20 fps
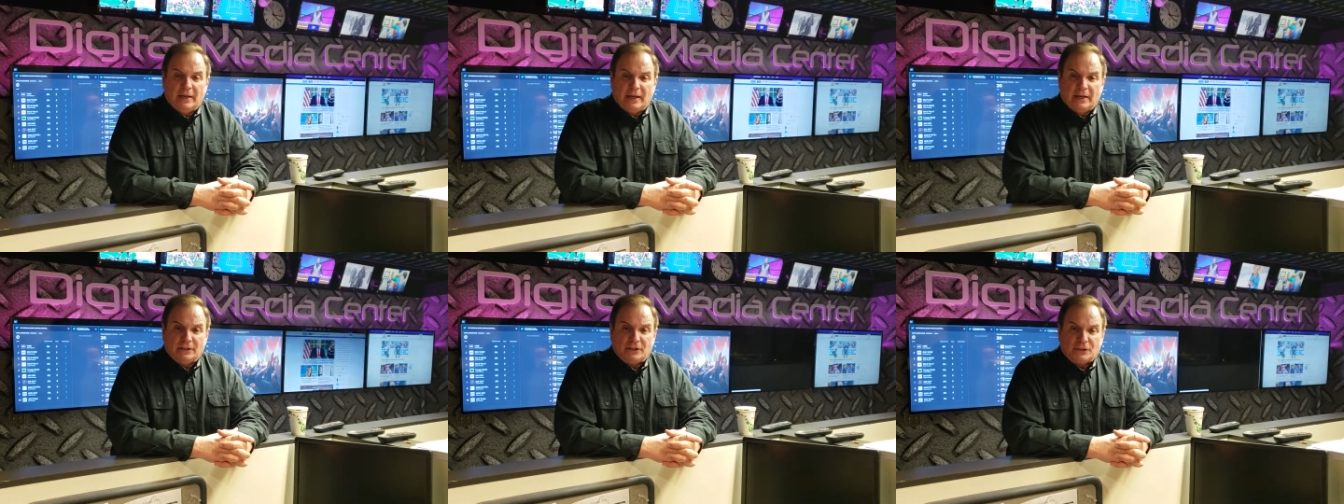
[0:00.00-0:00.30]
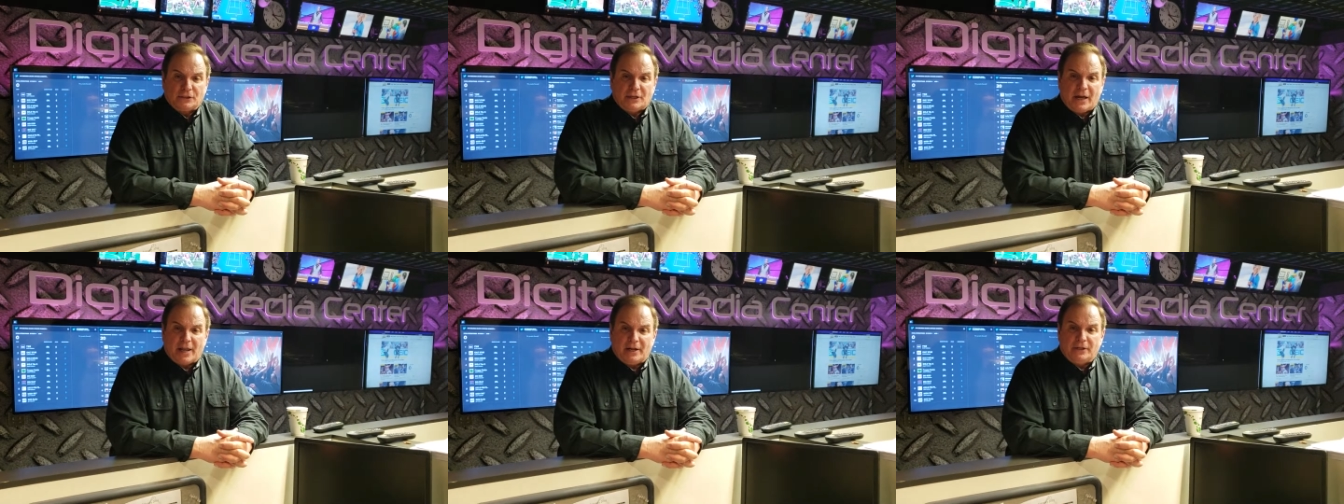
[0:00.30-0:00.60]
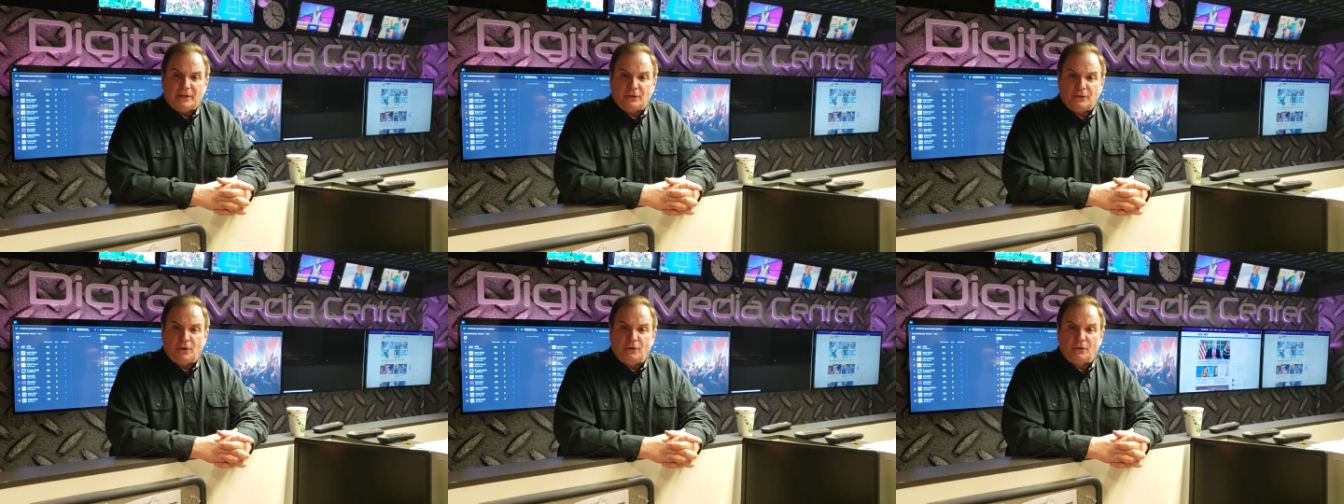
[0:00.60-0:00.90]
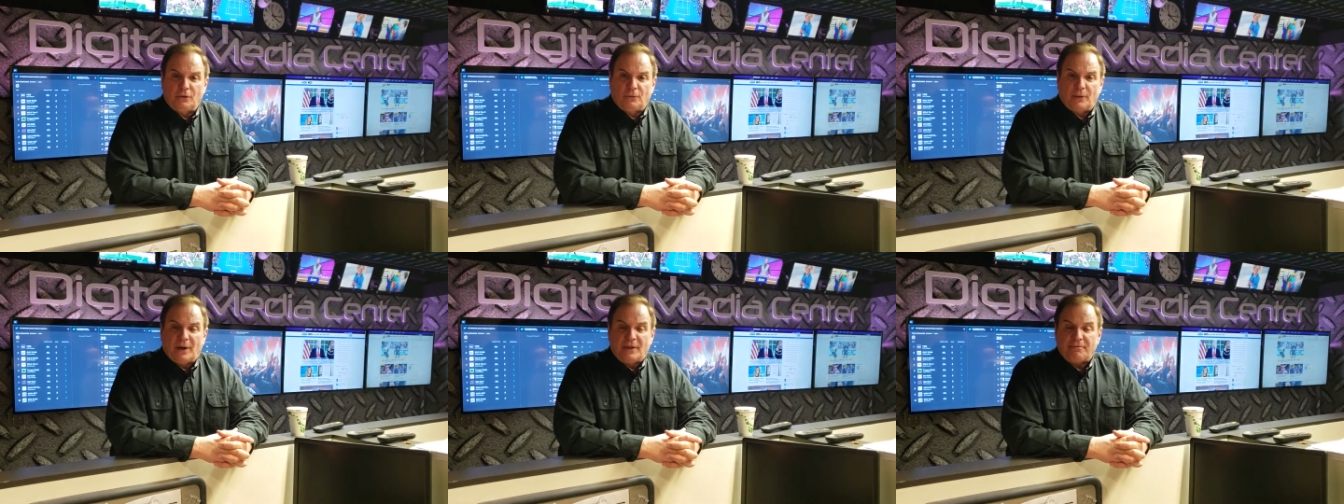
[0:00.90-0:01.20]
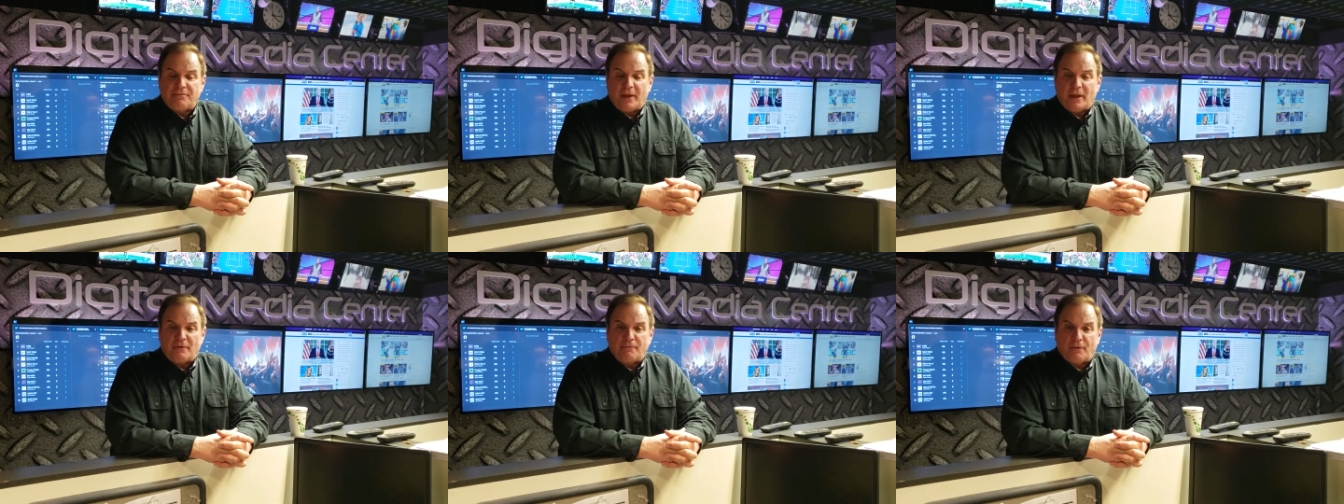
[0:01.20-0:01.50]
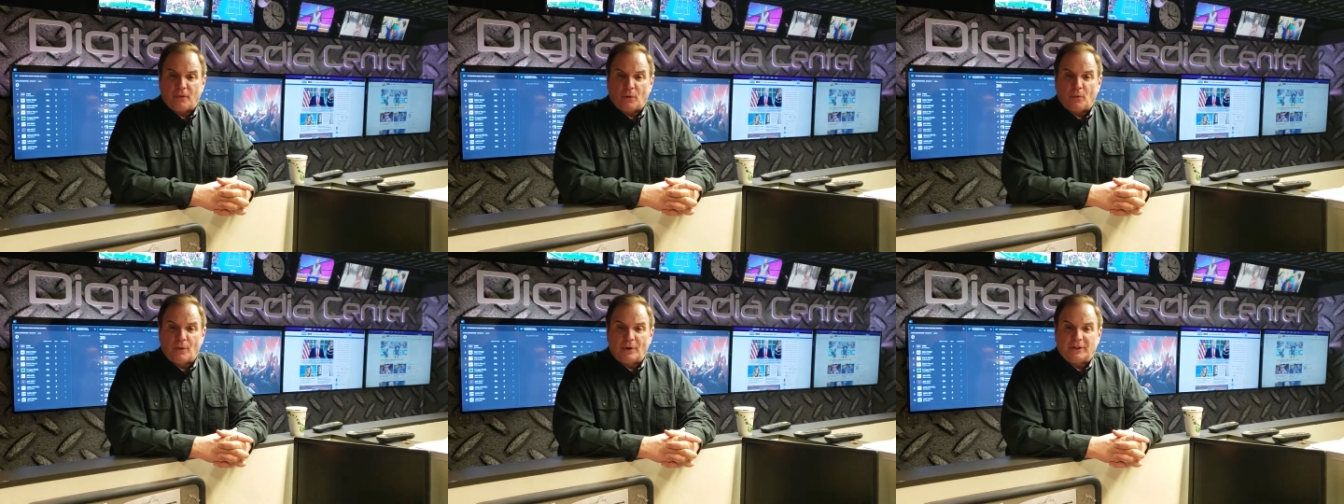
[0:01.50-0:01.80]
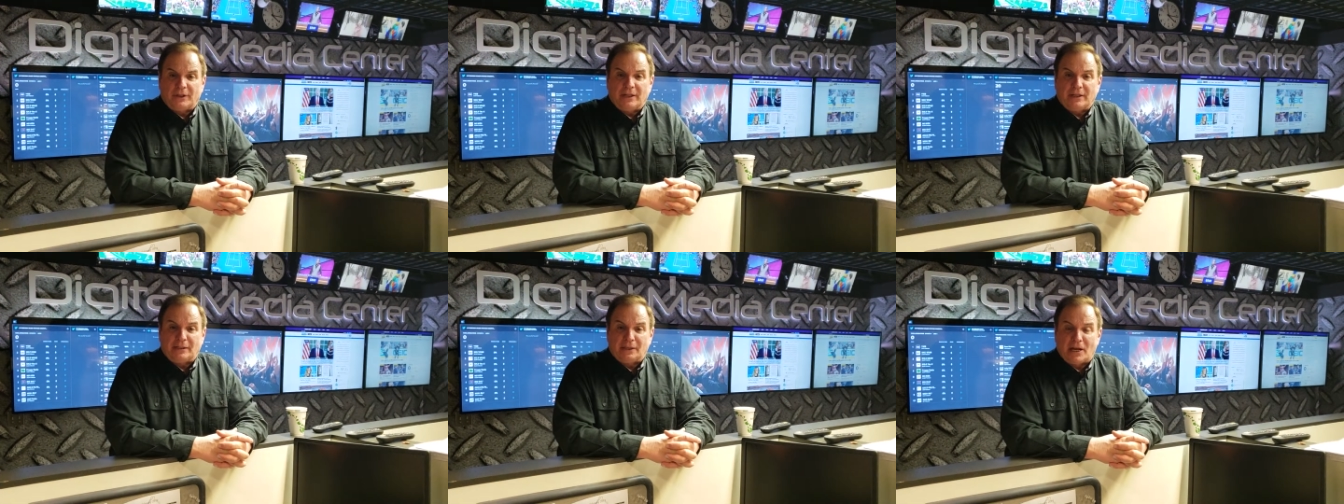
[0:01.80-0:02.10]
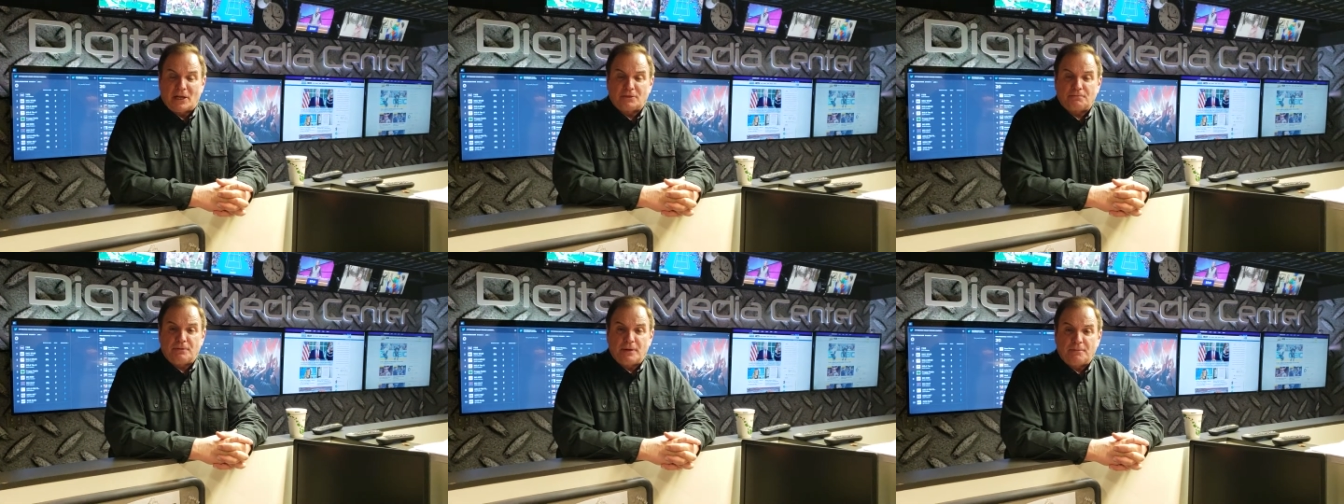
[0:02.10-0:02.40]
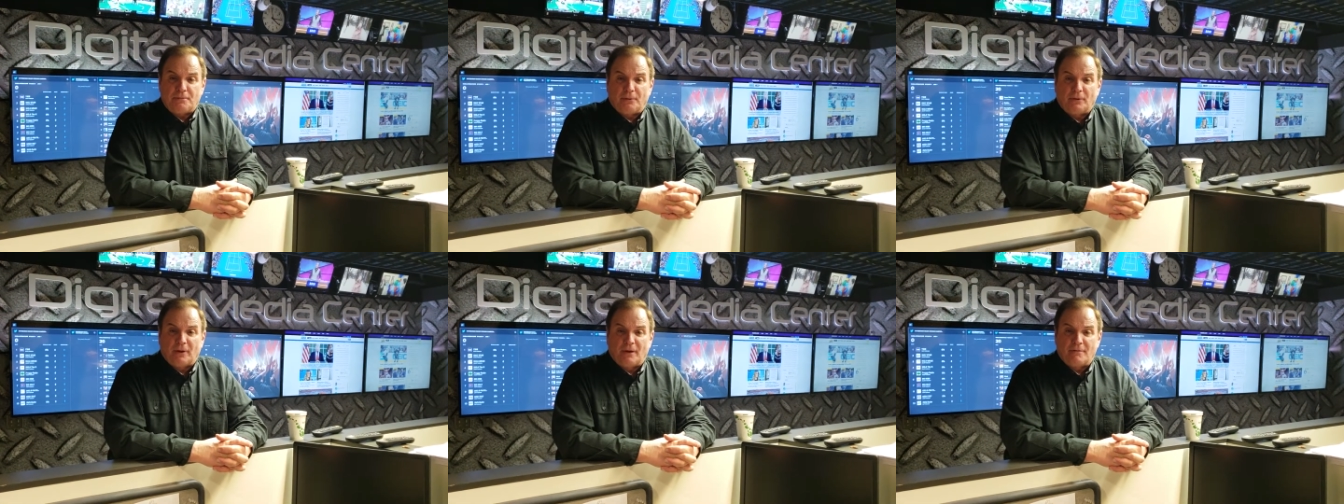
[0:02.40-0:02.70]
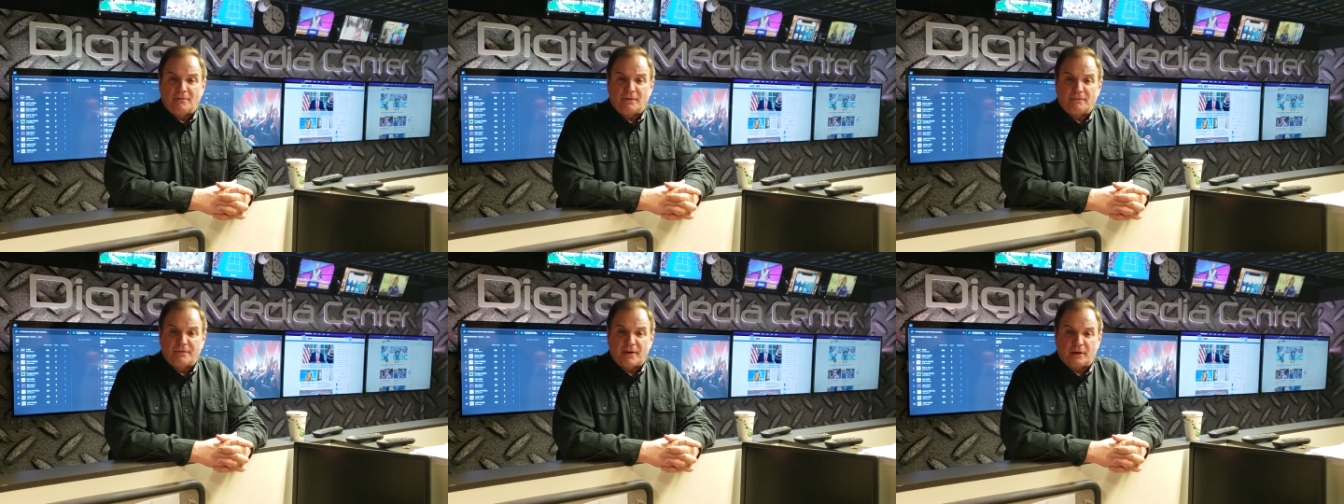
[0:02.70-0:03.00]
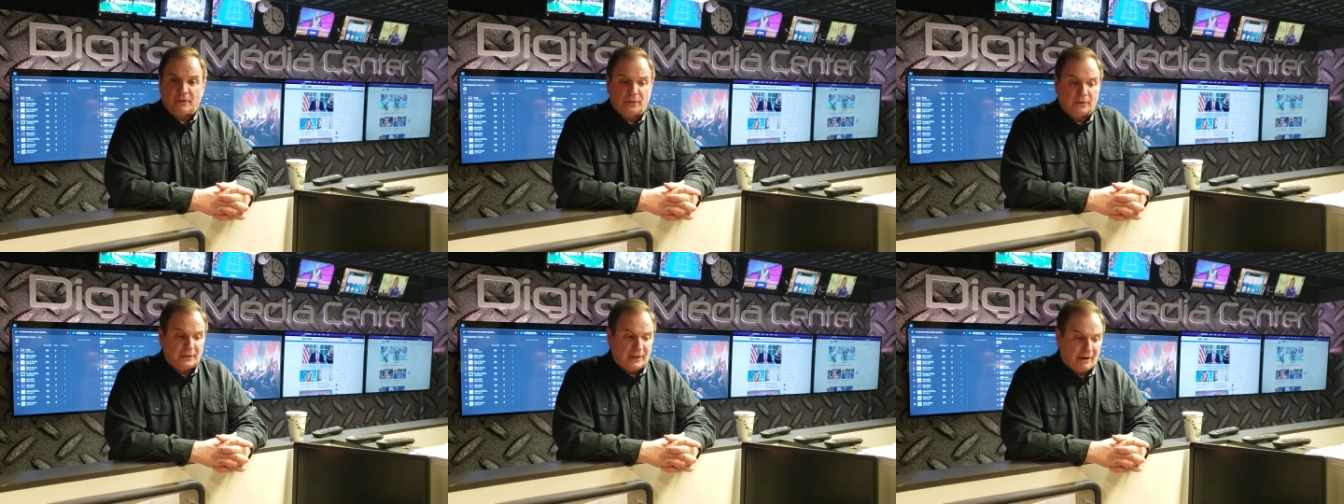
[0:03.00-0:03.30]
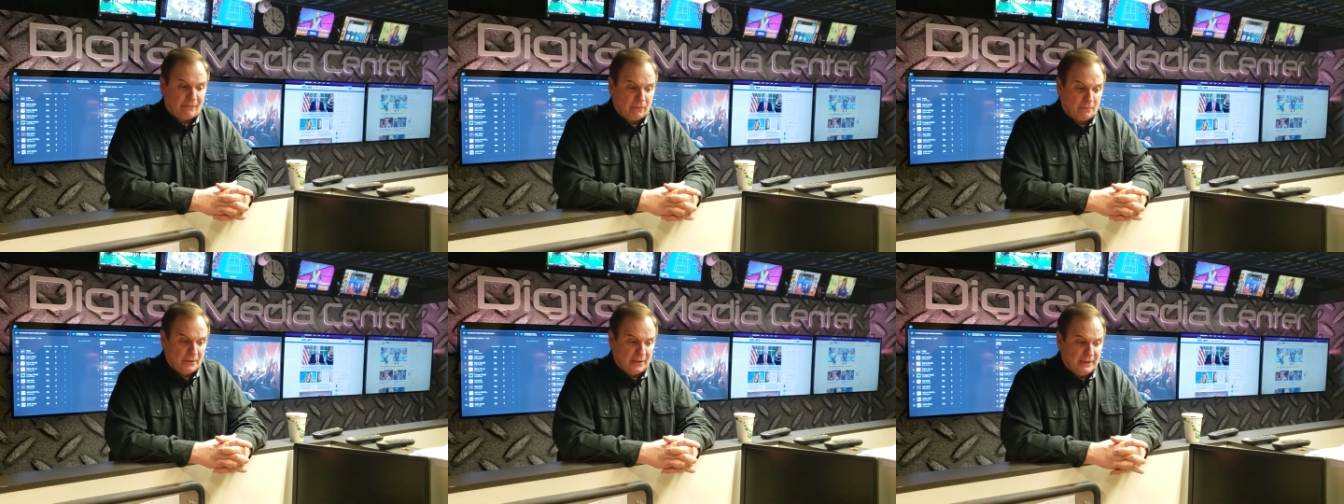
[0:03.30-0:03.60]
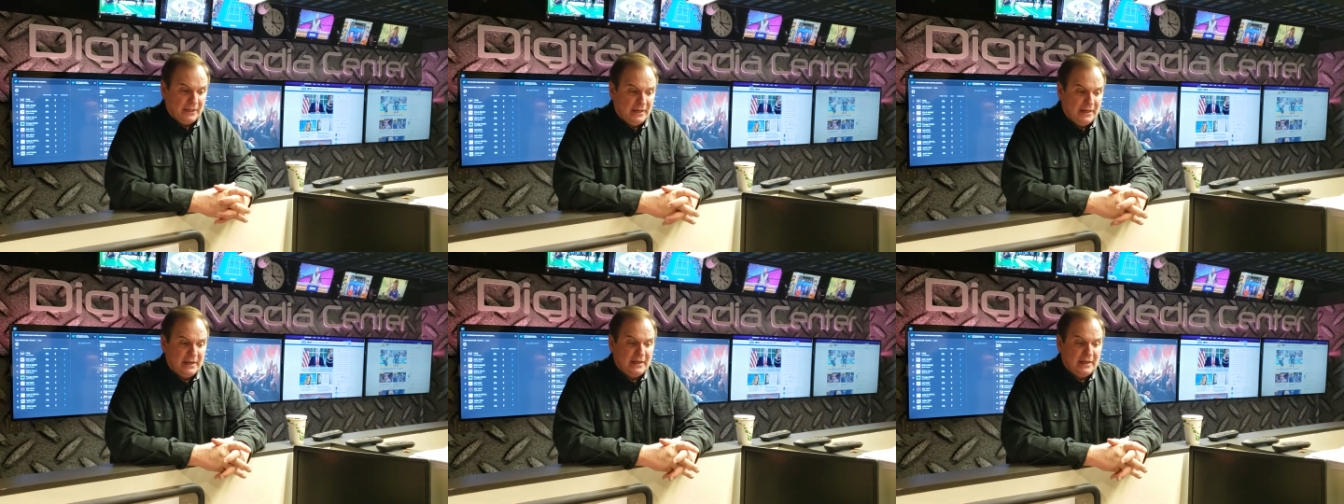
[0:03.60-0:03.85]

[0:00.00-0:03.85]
and decided to do the right thing for the working class people of the federal government.